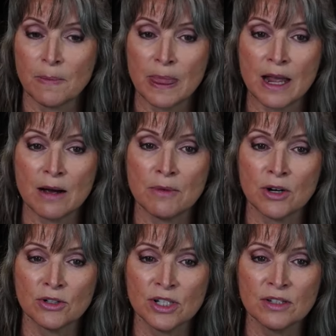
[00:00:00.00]
Now,
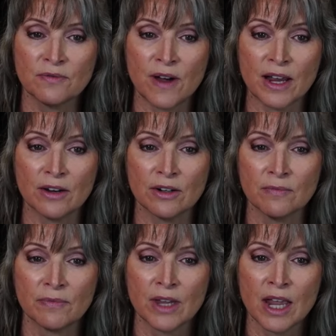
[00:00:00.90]
Mars is fire
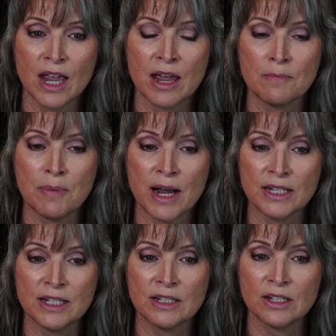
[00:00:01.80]
and
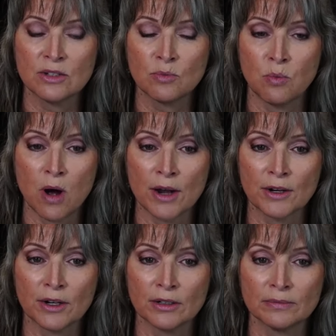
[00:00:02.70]
Pisces is
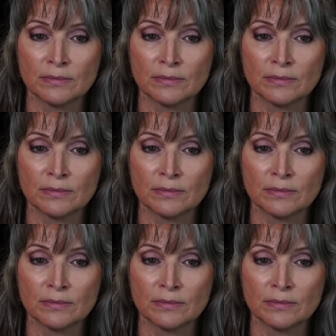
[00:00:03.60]
water.